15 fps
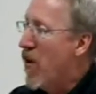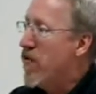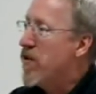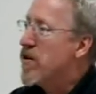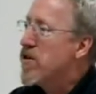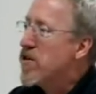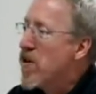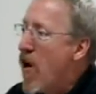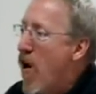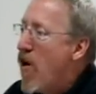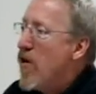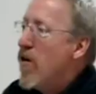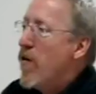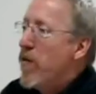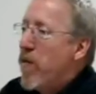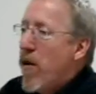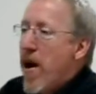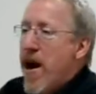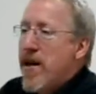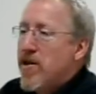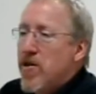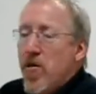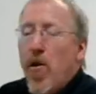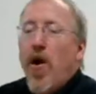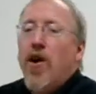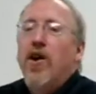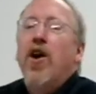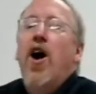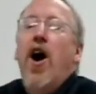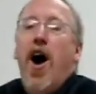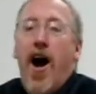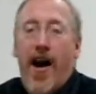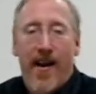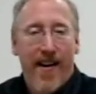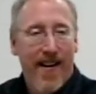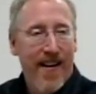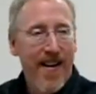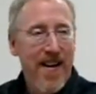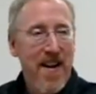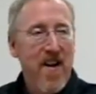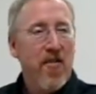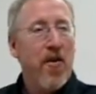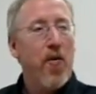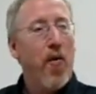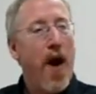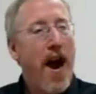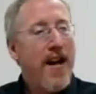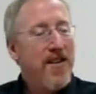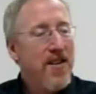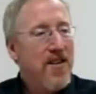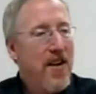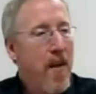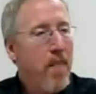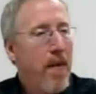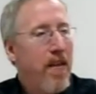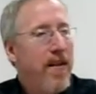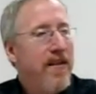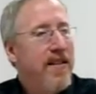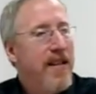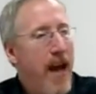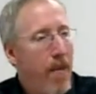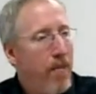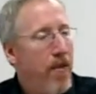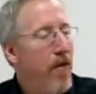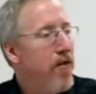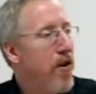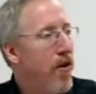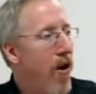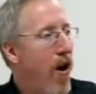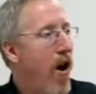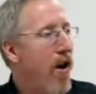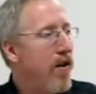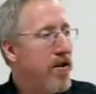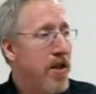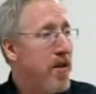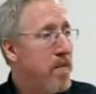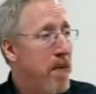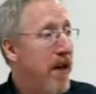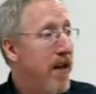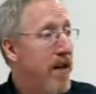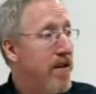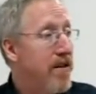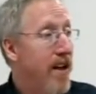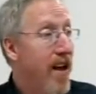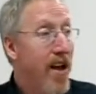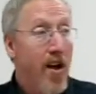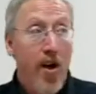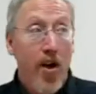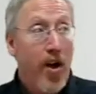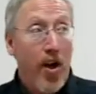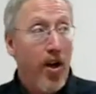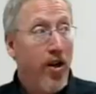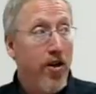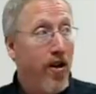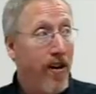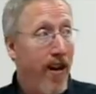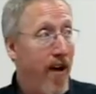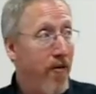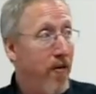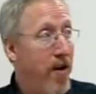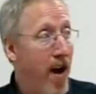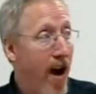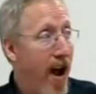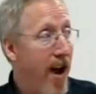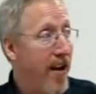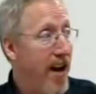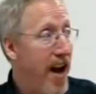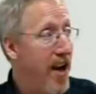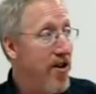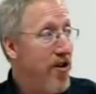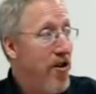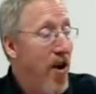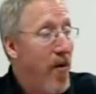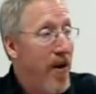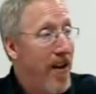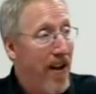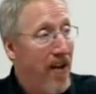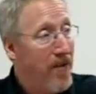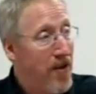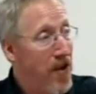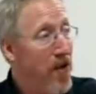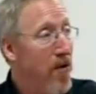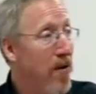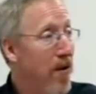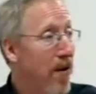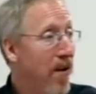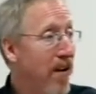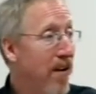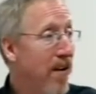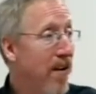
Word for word: on the song of praise to our God that rises up at the depth of your heart just because you love God and you know He loves you.